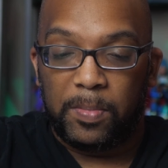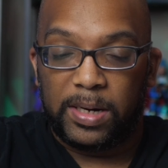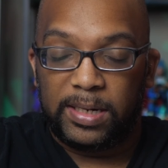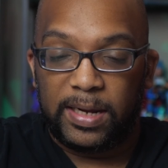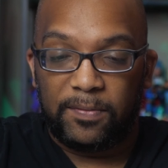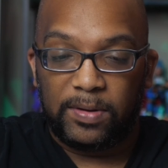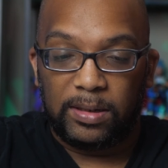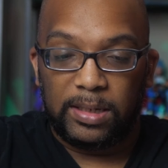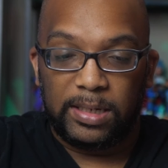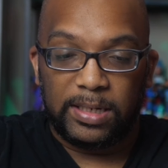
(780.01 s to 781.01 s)
But it
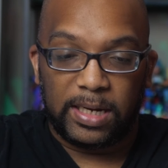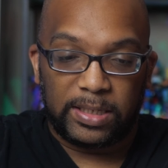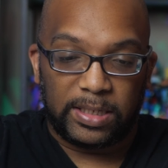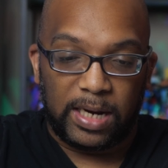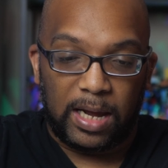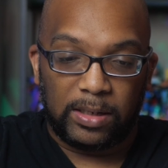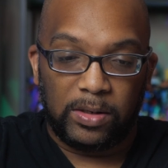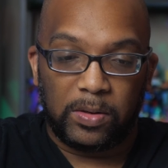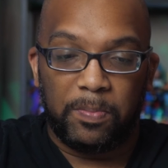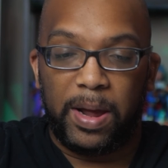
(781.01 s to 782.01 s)
definitely does not
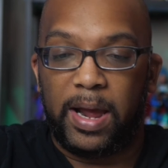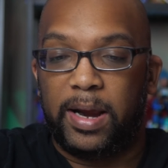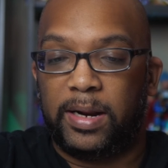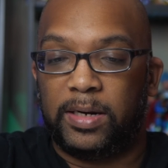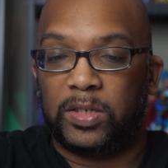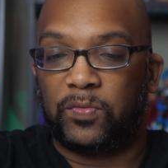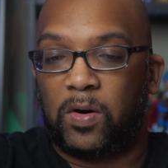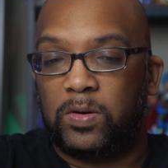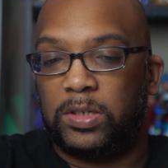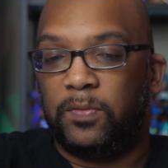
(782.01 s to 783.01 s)
look bad. And as
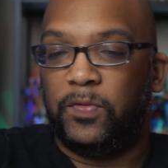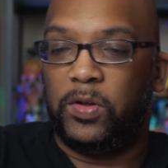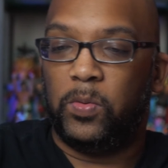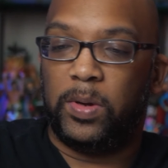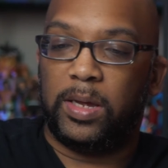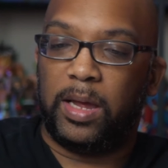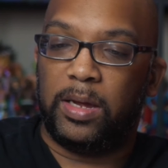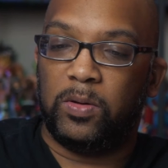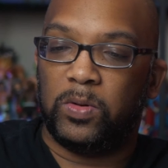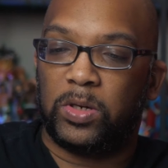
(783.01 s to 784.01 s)
far as the viewing
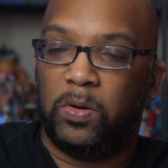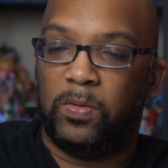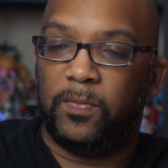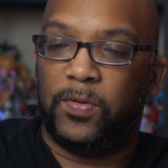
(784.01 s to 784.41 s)
angles go, the